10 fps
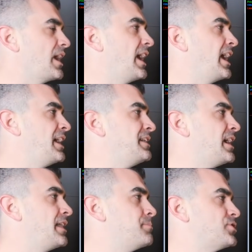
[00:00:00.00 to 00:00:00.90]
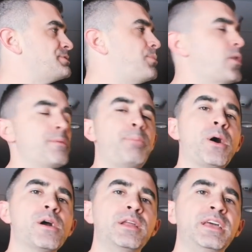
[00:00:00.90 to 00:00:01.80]
And the most important
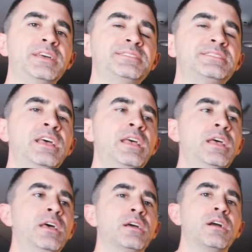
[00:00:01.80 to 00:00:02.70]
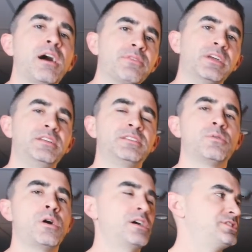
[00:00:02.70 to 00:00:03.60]
part is covering into the
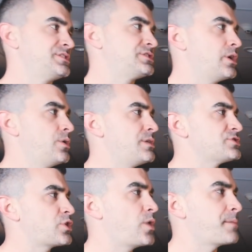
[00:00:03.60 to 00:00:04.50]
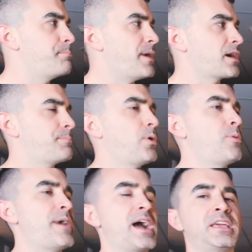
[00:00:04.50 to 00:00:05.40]
washes. So there was a quick buck
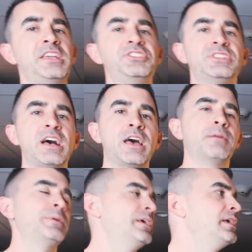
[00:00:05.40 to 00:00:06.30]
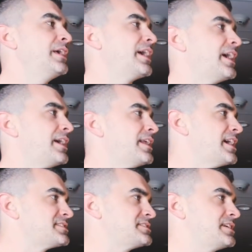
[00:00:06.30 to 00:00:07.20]
pullback each time. And
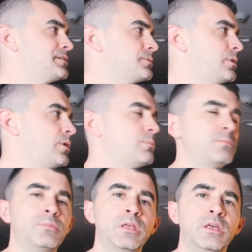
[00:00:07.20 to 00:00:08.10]
as I said to the room,